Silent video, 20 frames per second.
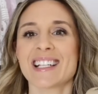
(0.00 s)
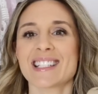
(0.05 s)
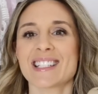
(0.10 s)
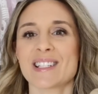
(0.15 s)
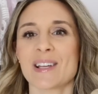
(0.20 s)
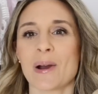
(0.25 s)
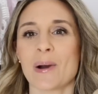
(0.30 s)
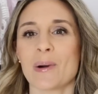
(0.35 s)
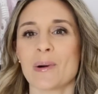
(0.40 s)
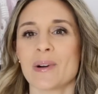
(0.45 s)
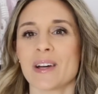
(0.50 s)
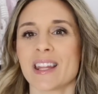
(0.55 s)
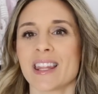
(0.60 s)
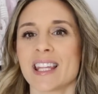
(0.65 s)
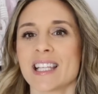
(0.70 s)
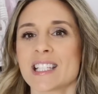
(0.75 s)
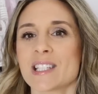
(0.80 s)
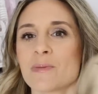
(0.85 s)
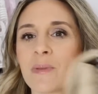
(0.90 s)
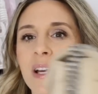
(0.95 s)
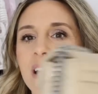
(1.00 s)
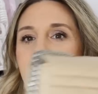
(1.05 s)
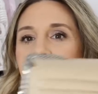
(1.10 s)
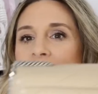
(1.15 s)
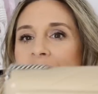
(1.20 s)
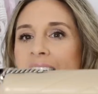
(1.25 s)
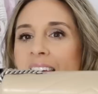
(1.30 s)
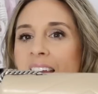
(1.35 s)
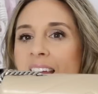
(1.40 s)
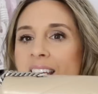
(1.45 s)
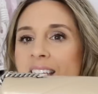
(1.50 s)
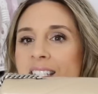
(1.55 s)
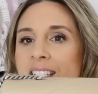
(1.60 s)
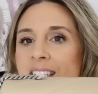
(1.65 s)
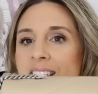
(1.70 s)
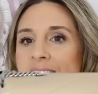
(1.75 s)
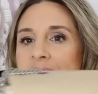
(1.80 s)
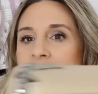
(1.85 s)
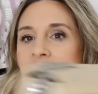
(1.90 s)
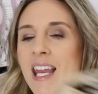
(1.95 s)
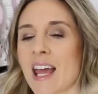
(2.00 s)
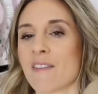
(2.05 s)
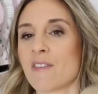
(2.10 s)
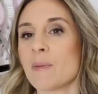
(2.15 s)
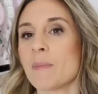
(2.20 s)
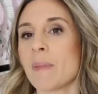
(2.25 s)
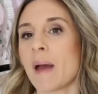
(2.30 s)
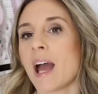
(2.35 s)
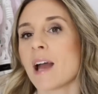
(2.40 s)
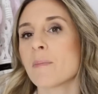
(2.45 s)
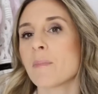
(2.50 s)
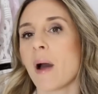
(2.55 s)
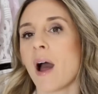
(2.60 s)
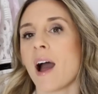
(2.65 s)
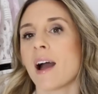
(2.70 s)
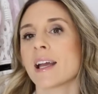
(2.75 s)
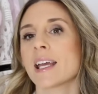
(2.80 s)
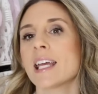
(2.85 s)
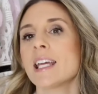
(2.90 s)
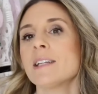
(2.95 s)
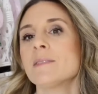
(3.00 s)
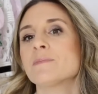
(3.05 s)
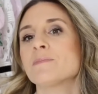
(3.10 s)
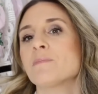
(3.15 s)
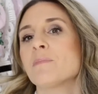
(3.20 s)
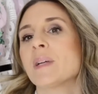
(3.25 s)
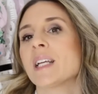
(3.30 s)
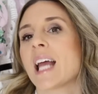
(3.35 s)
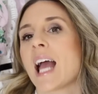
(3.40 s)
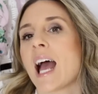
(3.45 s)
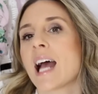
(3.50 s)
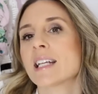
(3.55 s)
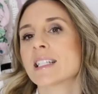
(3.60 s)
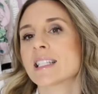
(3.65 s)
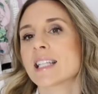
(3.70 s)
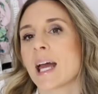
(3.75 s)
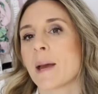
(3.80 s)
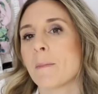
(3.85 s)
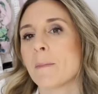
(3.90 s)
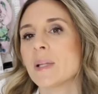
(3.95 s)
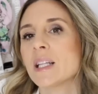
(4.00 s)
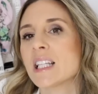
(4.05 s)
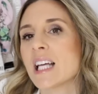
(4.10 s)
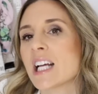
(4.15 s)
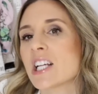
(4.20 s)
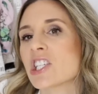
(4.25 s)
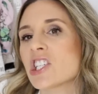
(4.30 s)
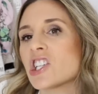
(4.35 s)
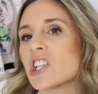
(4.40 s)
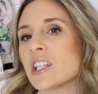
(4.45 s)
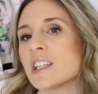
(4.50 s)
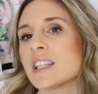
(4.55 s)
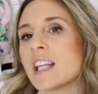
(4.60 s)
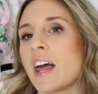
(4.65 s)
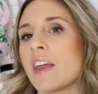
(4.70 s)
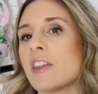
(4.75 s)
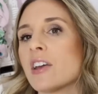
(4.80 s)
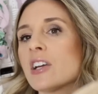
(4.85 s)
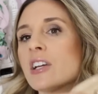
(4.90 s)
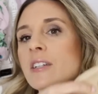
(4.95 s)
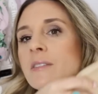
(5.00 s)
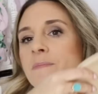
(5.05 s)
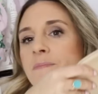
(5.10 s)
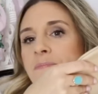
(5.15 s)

So this one, again, does not have a back pocket, but it has that plush leather.